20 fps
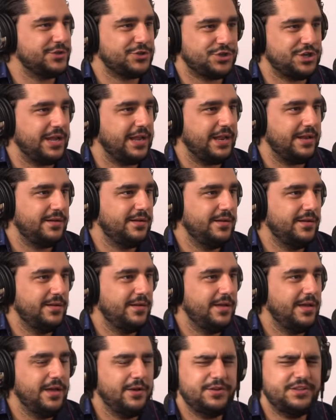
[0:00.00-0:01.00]
shit.
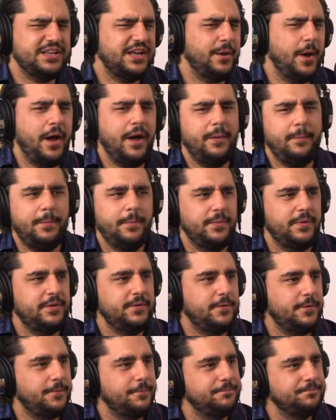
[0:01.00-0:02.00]
Oh, yeah, um,
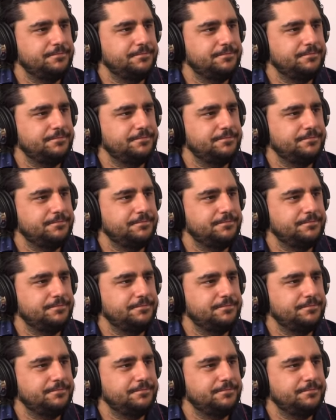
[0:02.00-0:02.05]
you know.